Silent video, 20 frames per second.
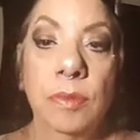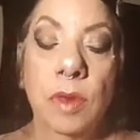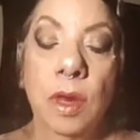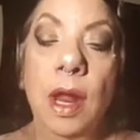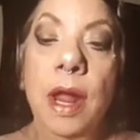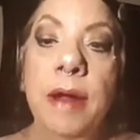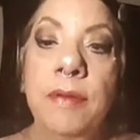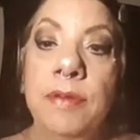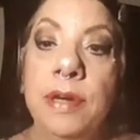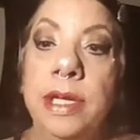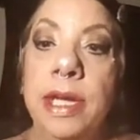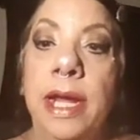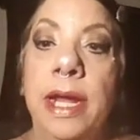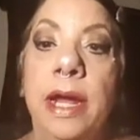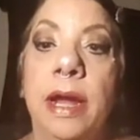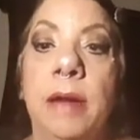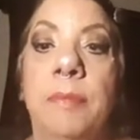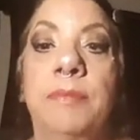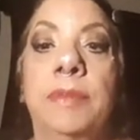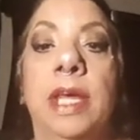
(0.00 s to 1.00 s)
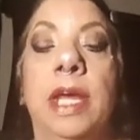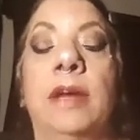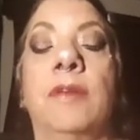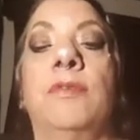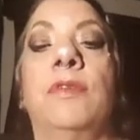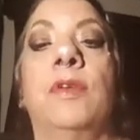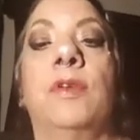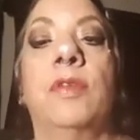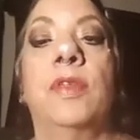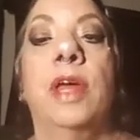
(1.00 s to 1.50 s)
Every day I'm
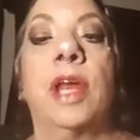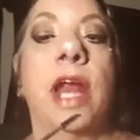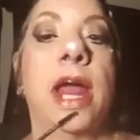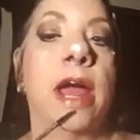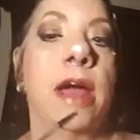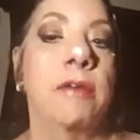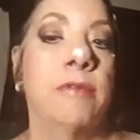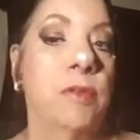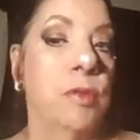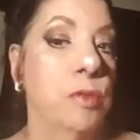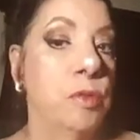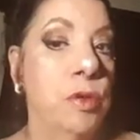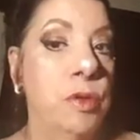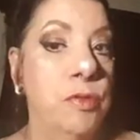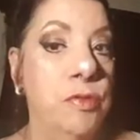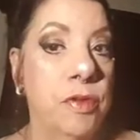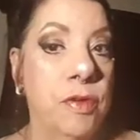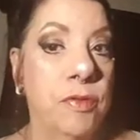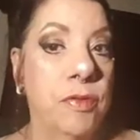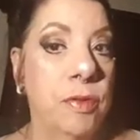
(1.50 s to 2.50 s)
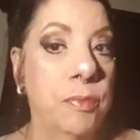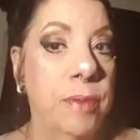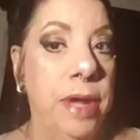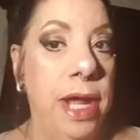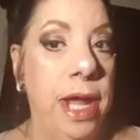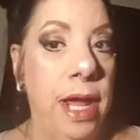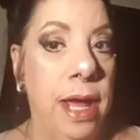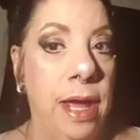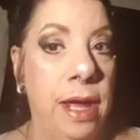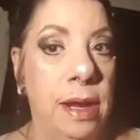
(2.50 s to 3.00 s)
thankful that I have a roof over my
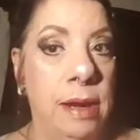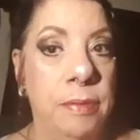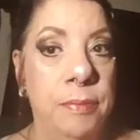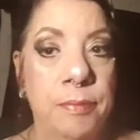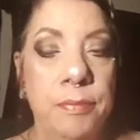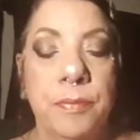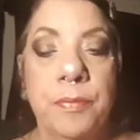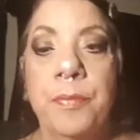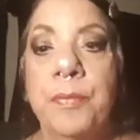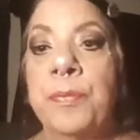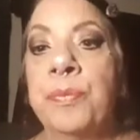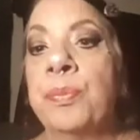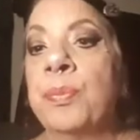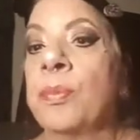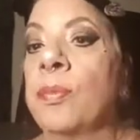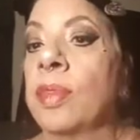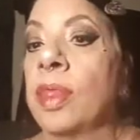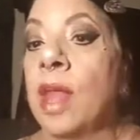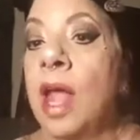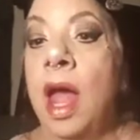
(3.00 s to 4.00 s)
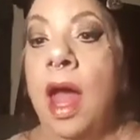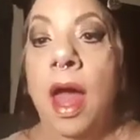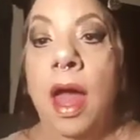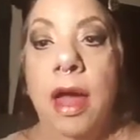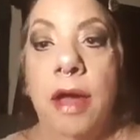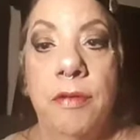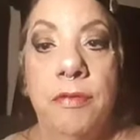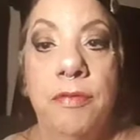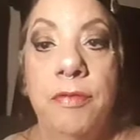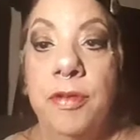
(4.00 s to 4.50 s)
head,
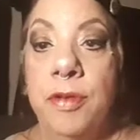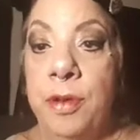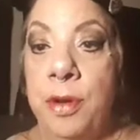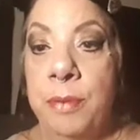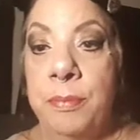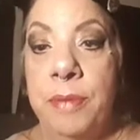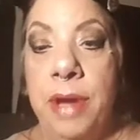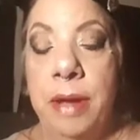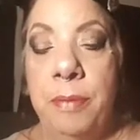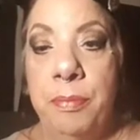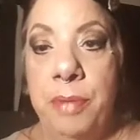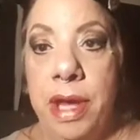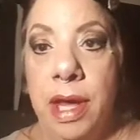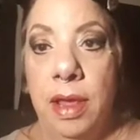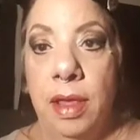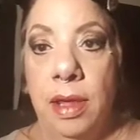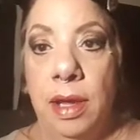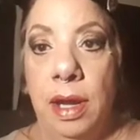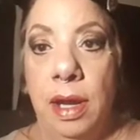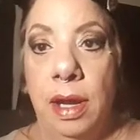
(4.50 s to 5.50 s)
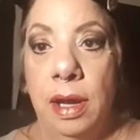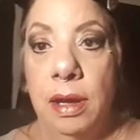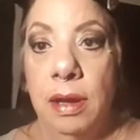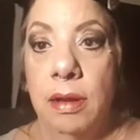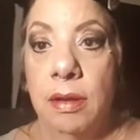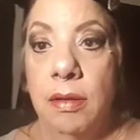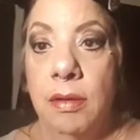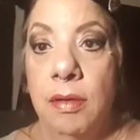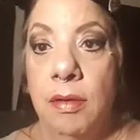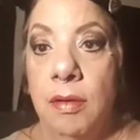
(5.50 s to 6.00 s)
I have food in my belly,
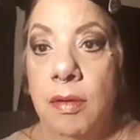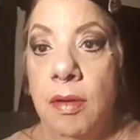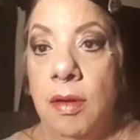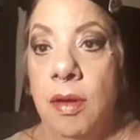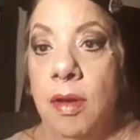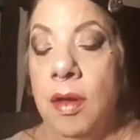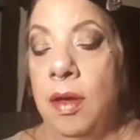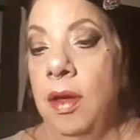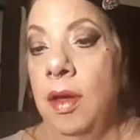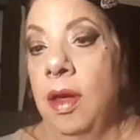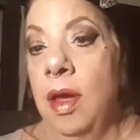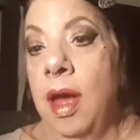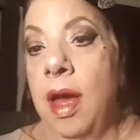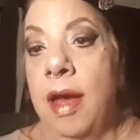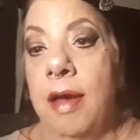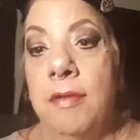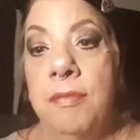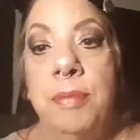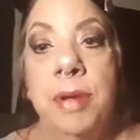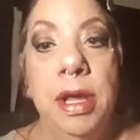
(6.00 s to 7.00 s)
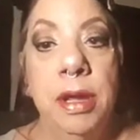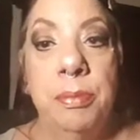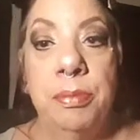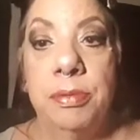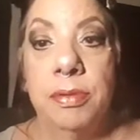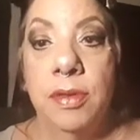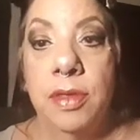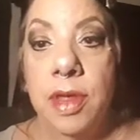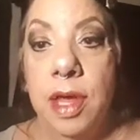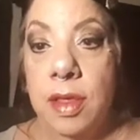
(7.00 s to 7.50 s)
I have
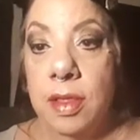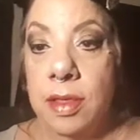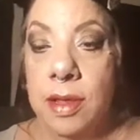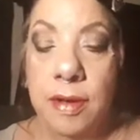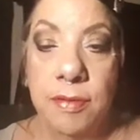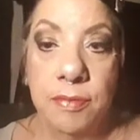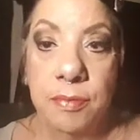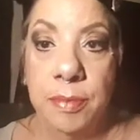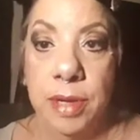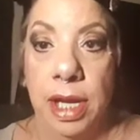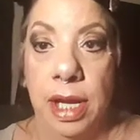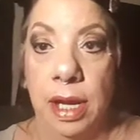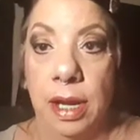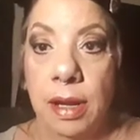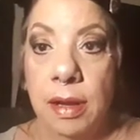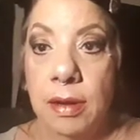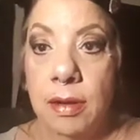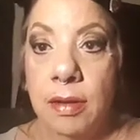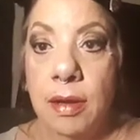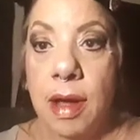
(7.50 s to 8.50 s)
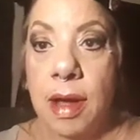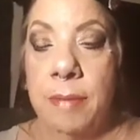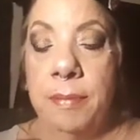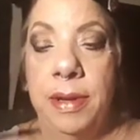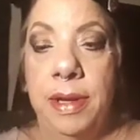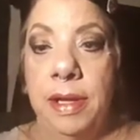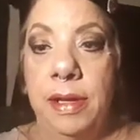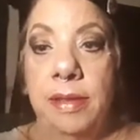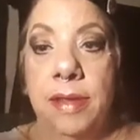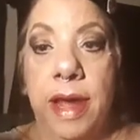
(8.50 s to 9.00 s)
people that love me. I
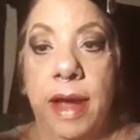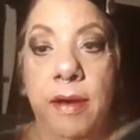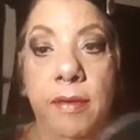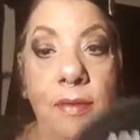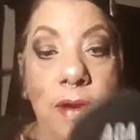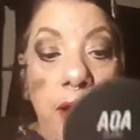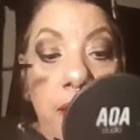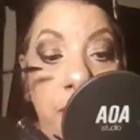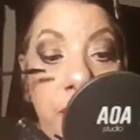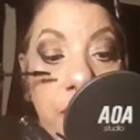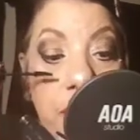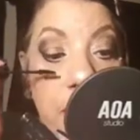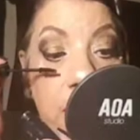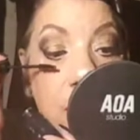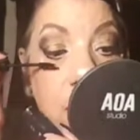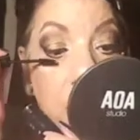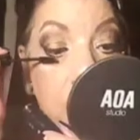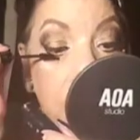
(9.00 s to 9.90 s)
mean, that right there.